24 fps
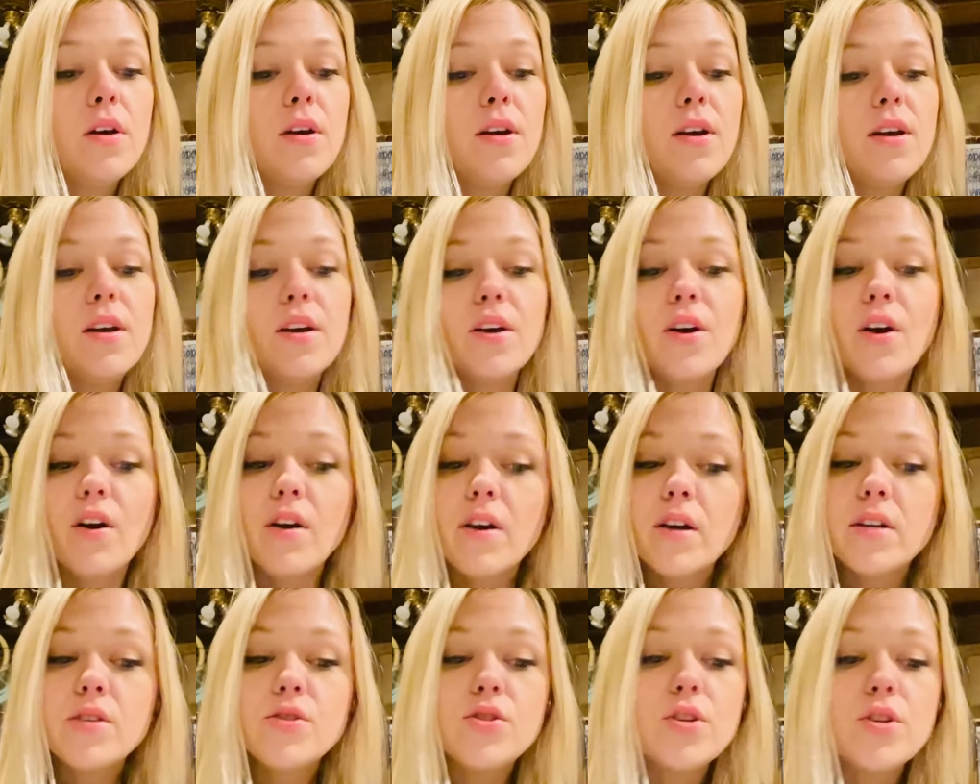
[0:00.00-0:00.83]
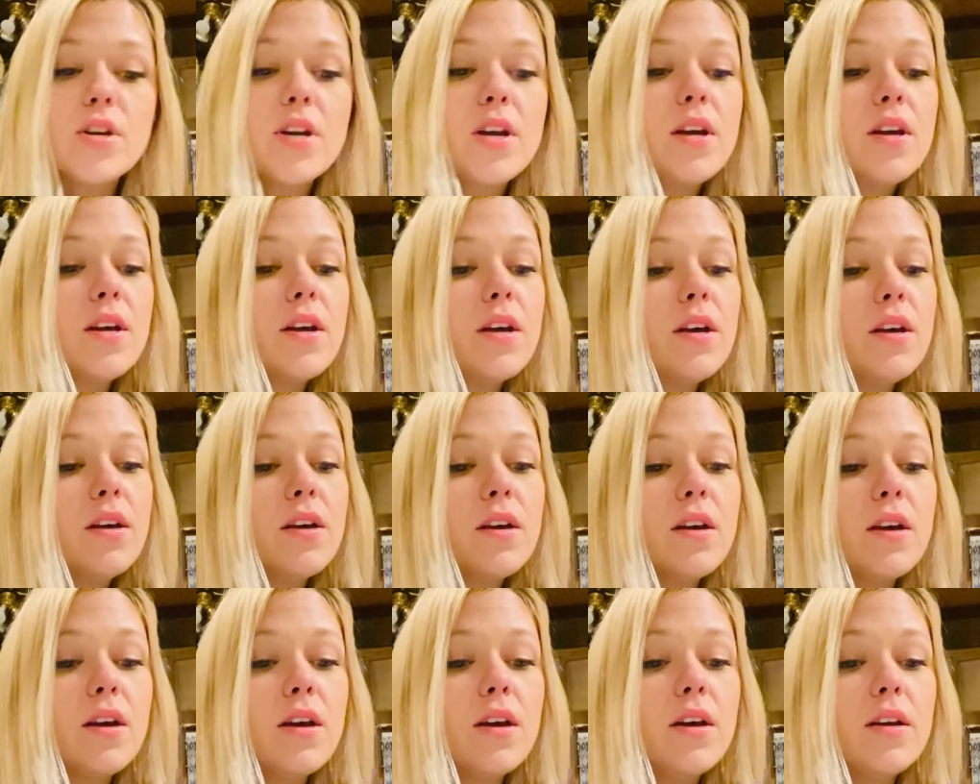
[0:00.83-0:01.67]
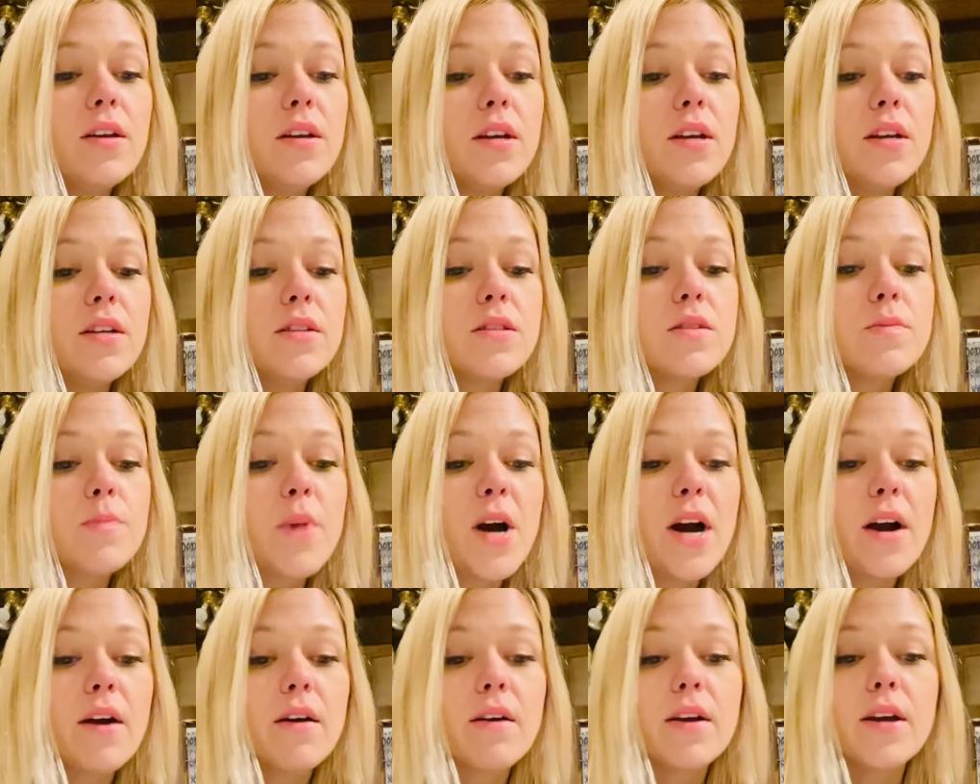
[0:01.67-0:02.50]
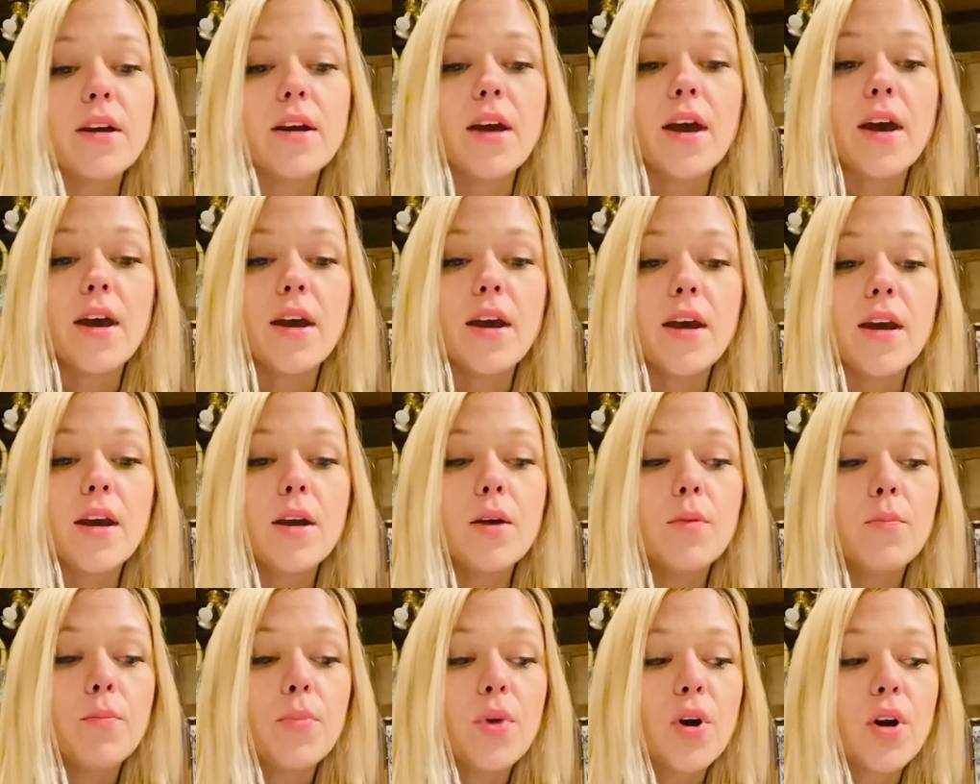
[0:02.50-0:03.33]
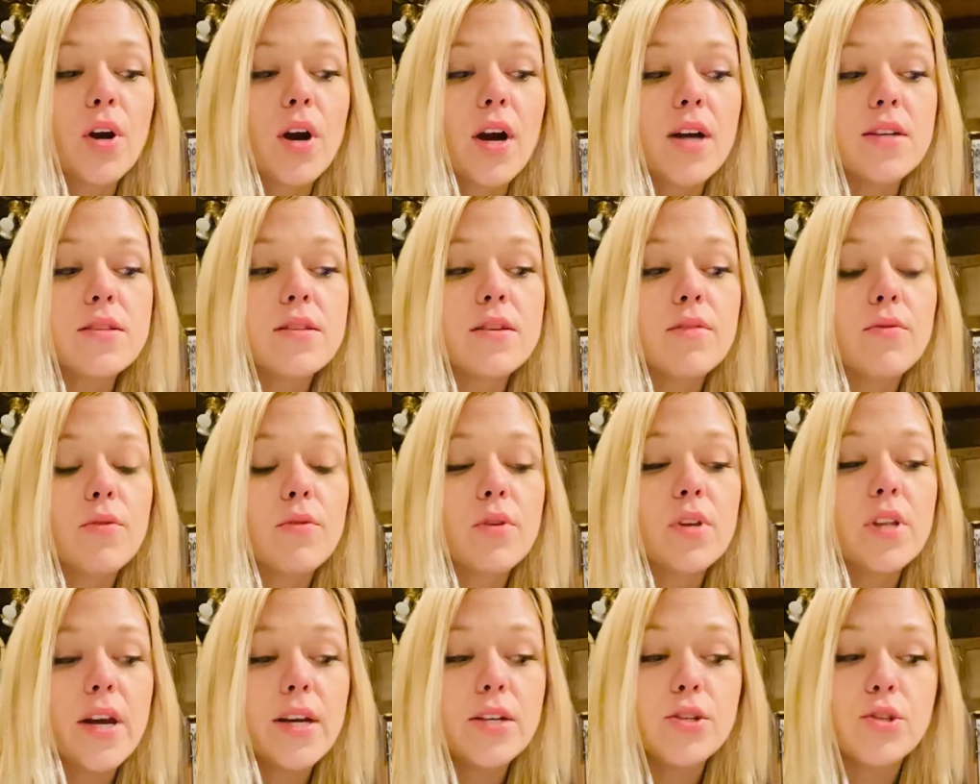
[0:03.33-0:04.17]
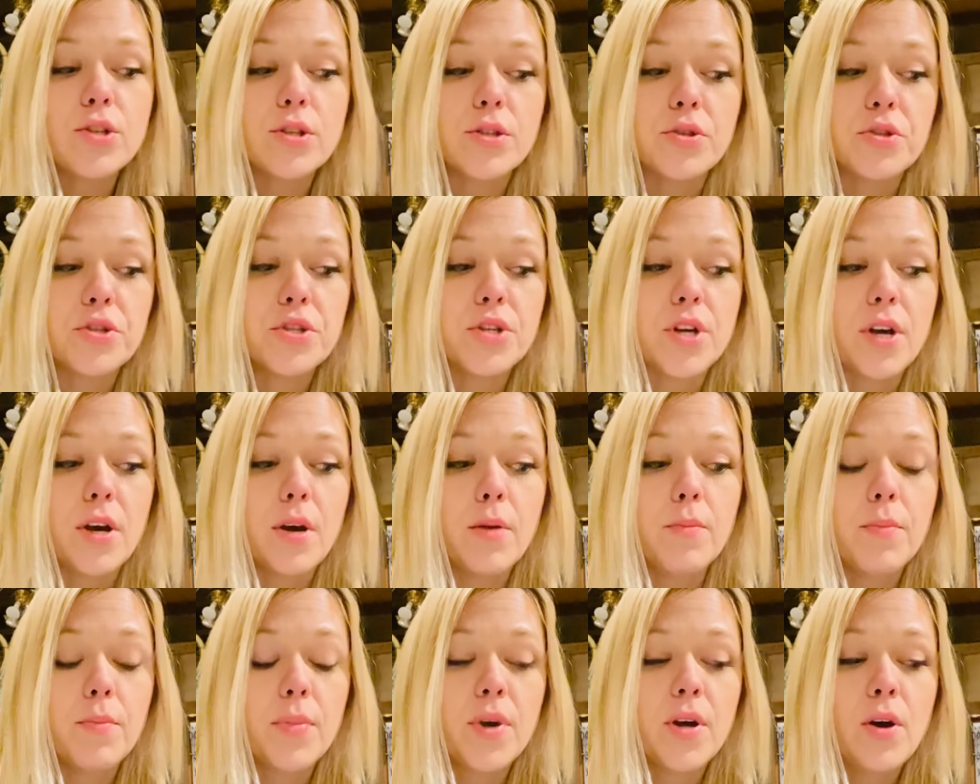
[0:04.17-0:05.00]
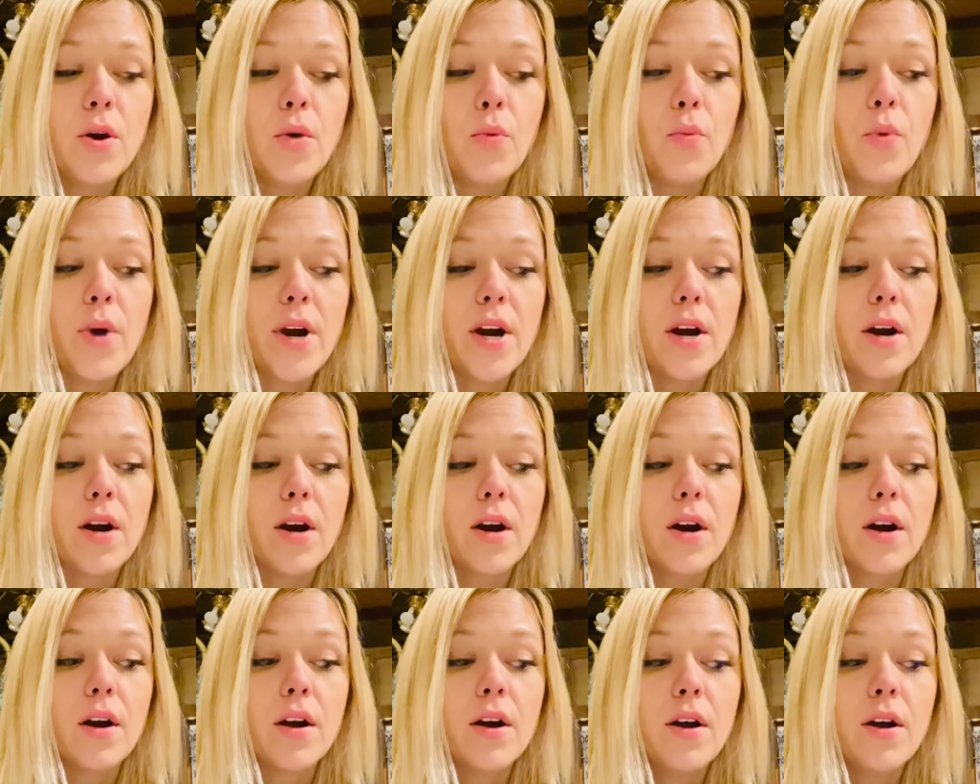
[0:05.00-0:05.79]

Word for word: encouraging and inspiring a progressive relationship where,